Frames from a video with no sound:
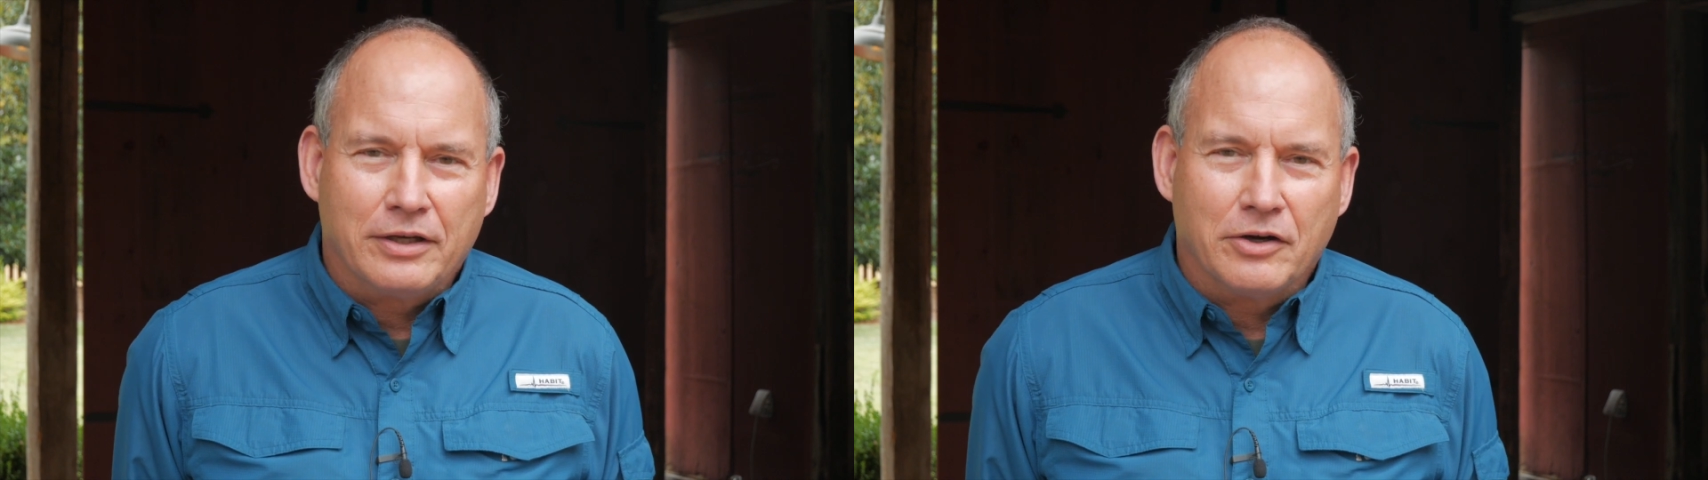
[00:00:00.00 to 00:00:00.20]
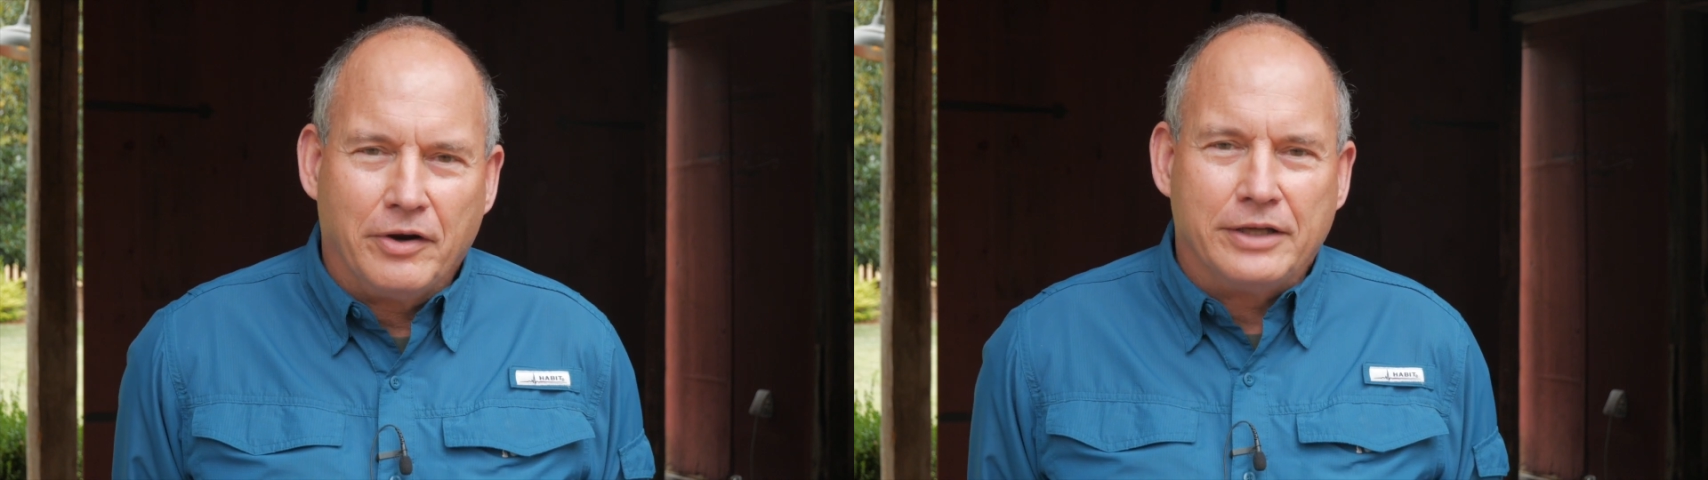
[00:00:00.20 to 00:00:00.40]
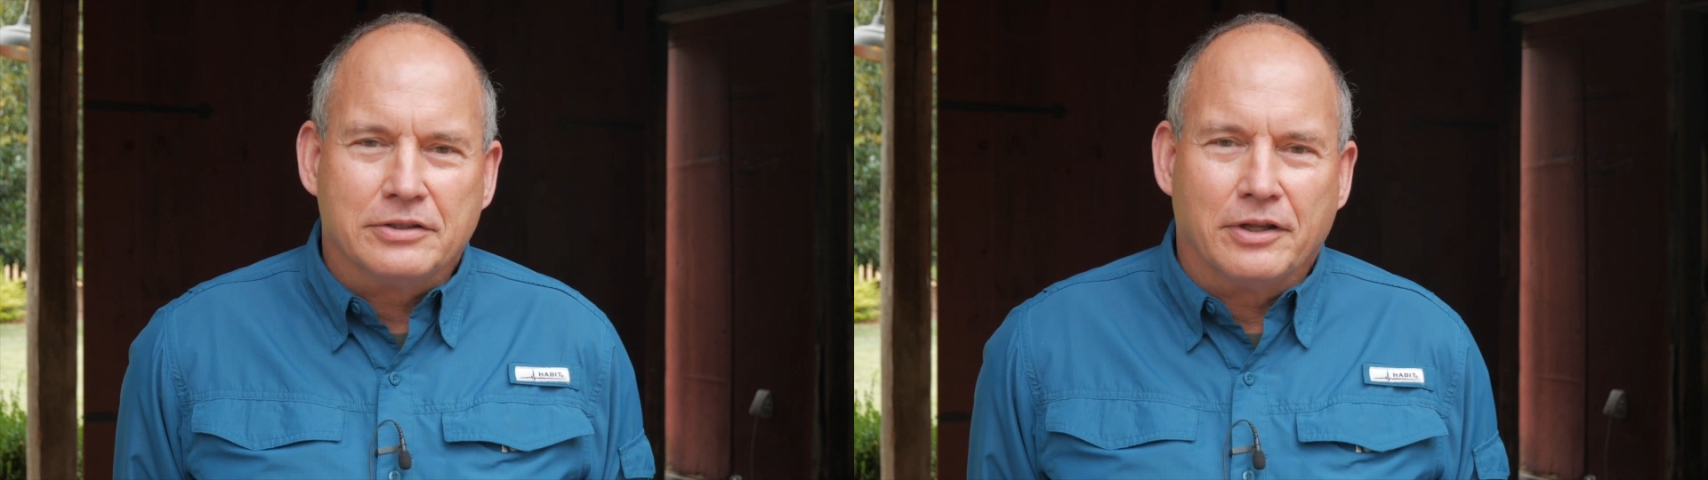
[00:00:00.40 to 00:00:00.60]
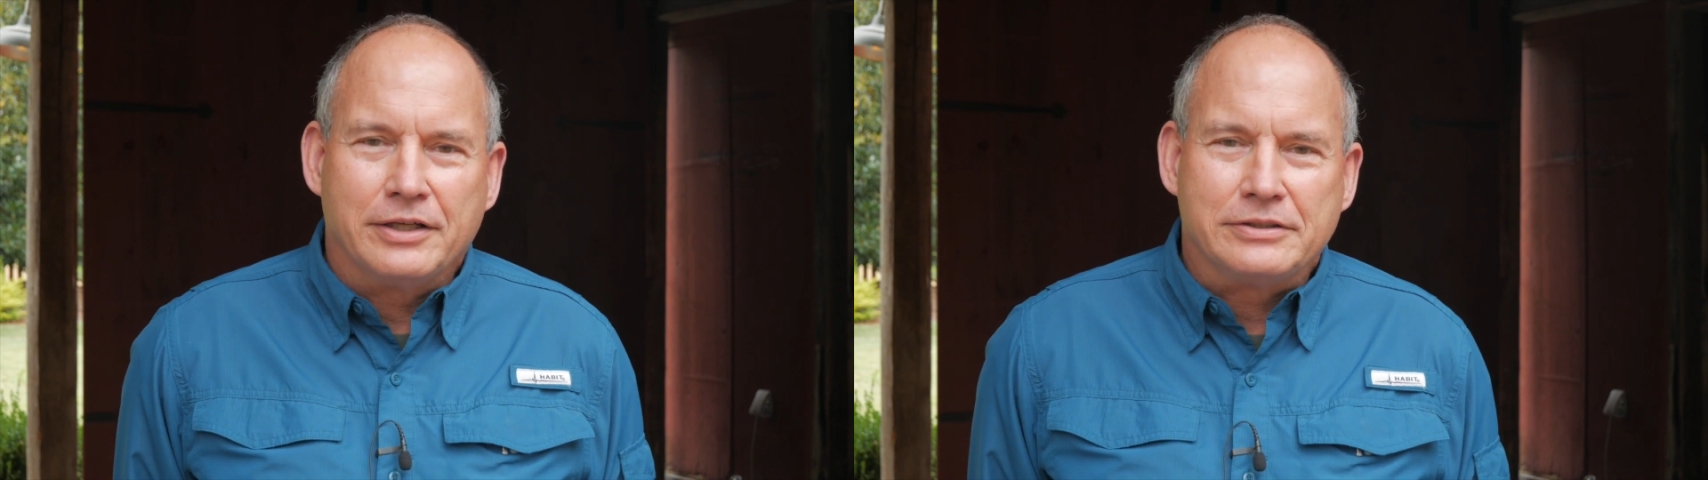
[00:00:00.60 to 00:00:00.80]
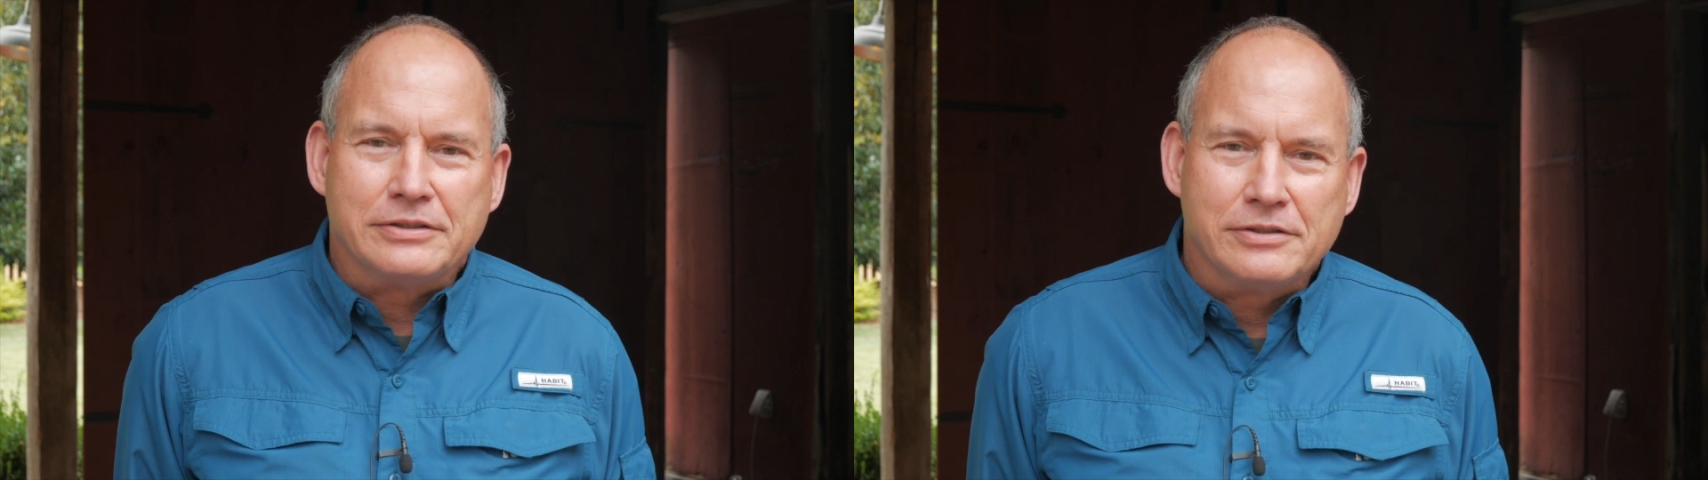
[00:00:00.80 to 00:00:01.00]

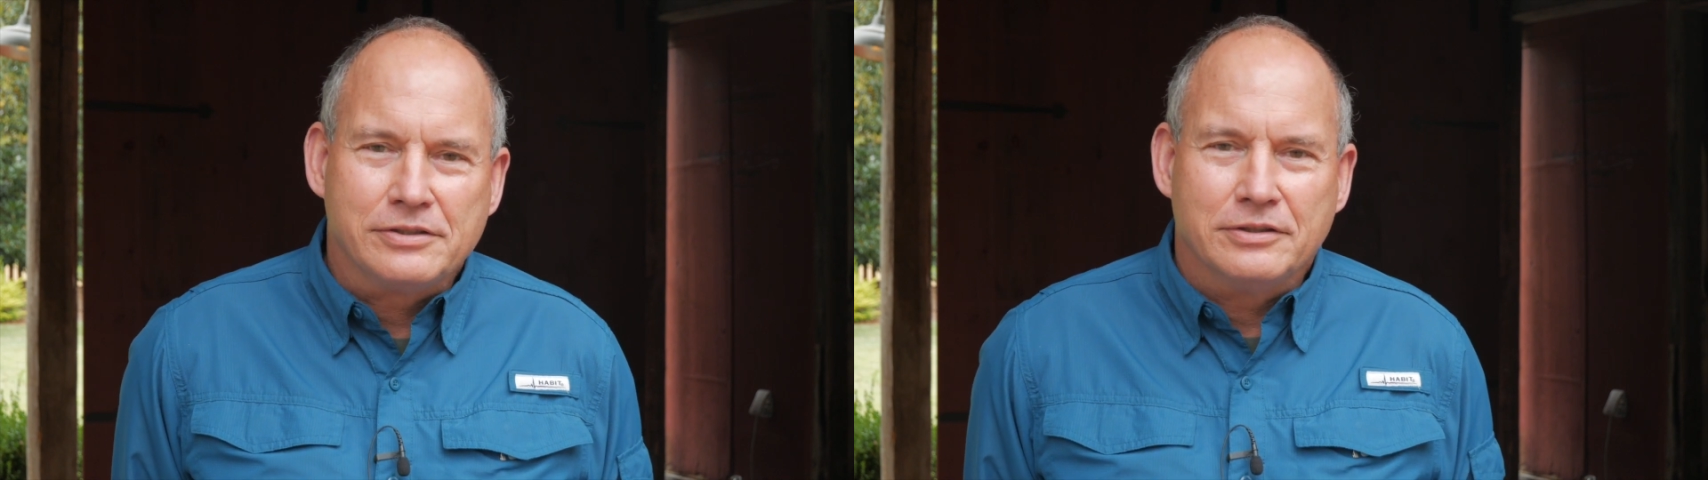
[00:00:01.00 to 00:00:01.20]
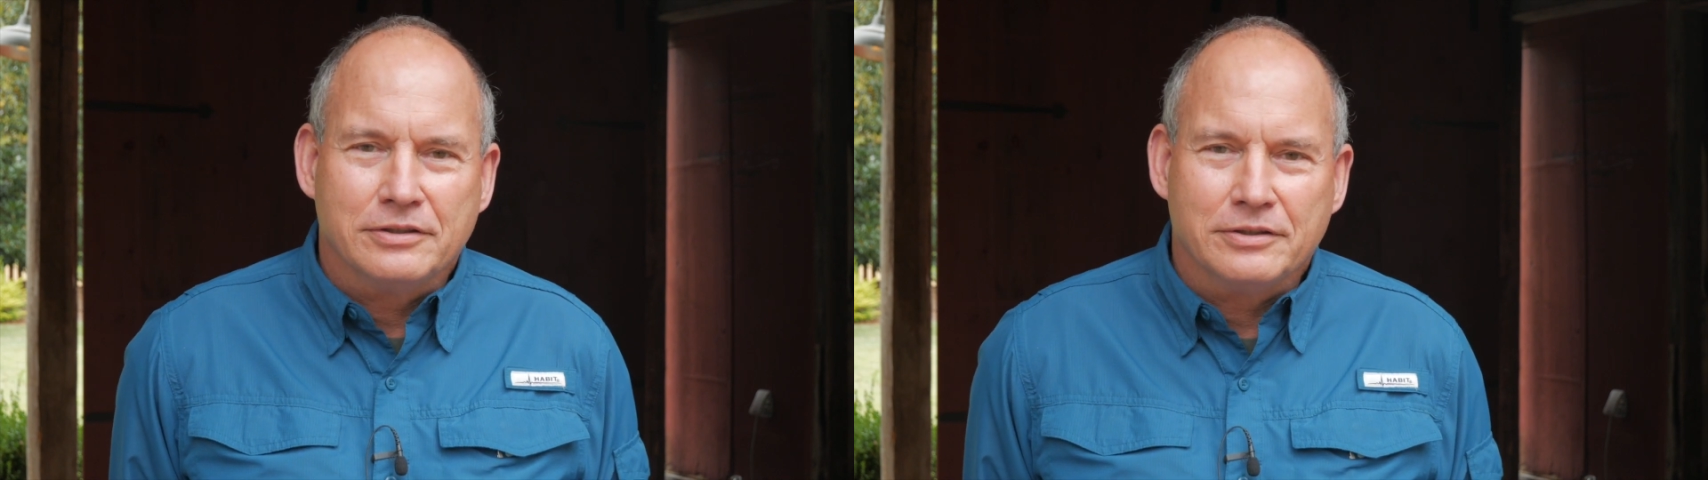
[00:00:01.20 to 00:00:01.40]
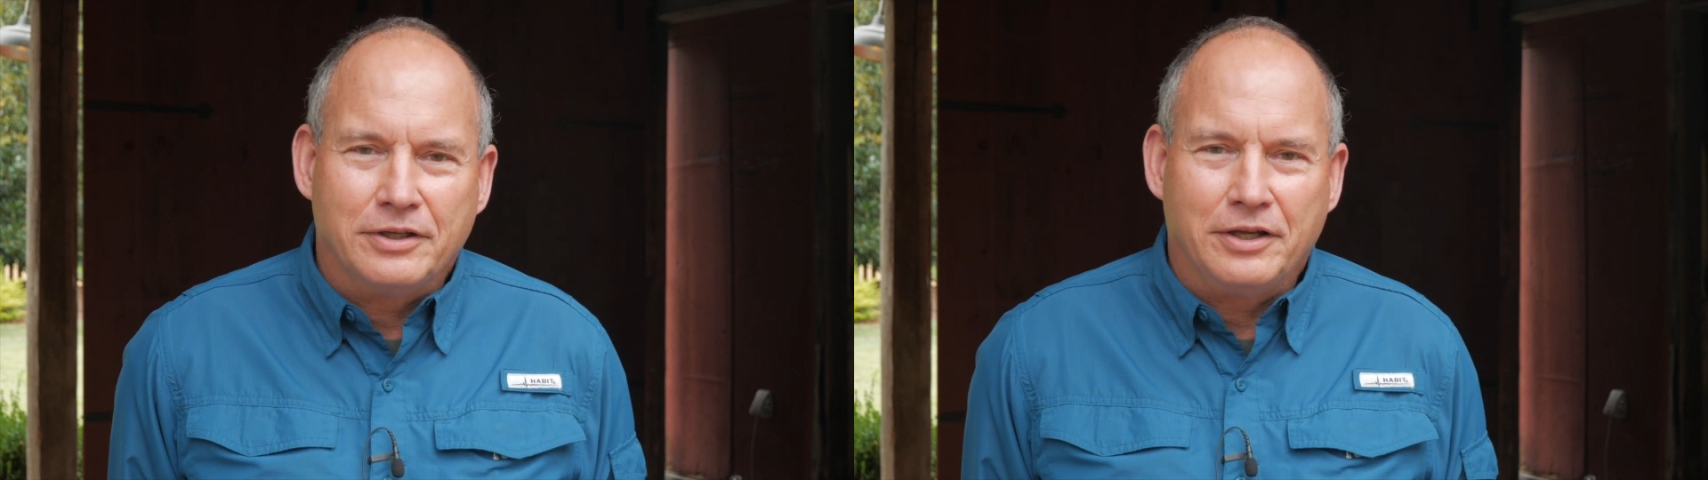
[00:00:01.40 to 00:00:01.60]
congratulations to